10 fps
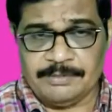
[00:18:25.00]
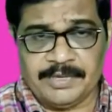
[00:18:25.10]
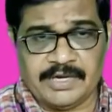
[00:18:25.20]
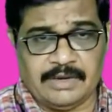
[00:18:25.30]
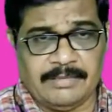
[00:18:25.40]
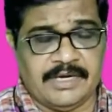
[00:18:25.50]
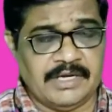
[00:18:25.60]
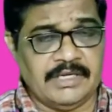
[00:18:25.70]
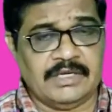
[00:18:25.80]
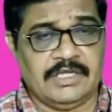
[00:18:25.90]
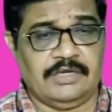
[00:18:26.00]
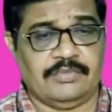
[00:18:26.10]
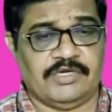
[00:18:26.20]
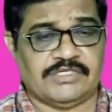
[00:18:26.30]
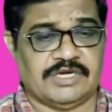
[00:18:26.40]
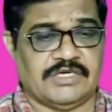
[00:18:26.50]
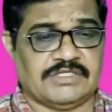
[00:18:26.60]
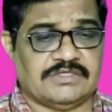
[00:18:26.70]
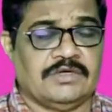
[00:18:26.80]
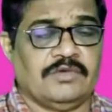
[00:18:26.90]
parametric
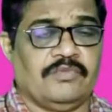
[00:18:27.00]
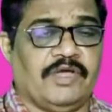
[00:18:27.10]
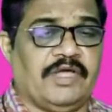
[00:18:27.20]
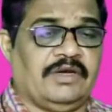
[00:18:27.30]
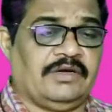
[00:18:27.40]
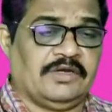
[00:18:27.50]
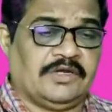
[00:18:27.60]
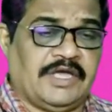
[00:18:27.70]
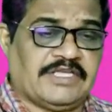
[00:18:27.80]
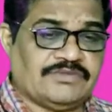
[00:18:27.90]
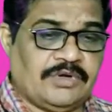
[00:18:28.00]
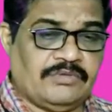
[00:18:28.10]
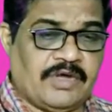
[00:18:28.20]
equations where x1,